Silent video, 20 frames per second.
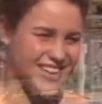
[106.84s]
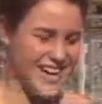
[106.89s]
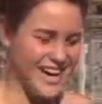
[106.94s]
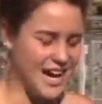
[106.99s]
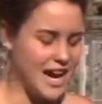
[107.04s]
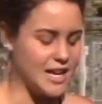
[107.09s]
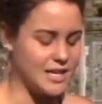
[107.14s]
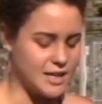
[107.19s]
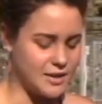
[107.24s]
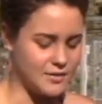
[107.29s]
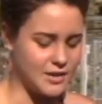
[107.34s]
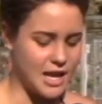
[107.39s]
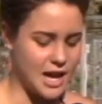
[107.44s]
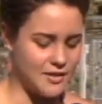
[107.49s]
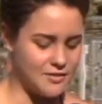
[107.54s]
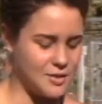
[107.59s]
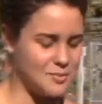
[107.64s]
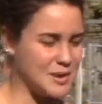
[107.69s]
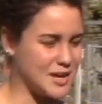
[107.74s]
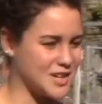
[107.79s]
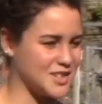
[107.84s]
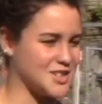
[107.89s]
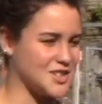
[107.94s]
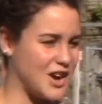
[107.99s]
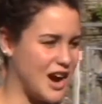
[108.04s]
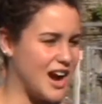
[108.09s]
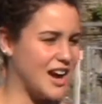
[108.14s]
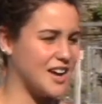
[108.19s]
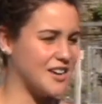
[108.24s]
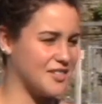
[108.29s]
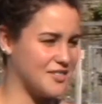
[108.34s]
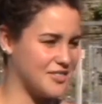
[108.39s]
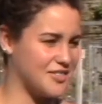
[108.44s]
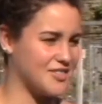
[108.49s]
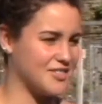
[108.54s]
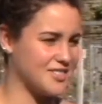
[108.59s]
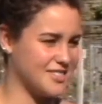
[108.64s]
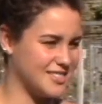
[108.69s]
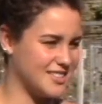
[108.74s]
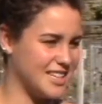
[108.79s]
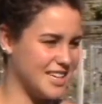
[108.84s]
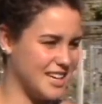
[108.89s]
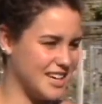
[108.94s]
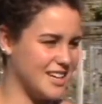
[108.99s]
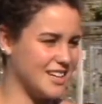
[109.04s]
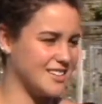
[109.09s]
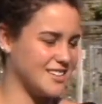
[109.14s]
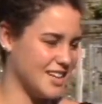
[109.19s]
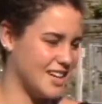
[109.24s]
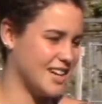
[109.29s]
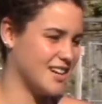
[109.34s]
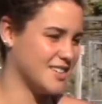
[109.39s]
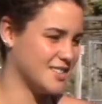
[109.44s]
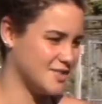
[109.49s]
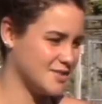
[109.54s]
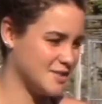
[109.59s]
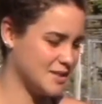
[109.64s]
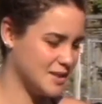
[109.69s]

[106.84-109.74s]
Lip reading: yeah, I definitely have a bigger drive than, yeah.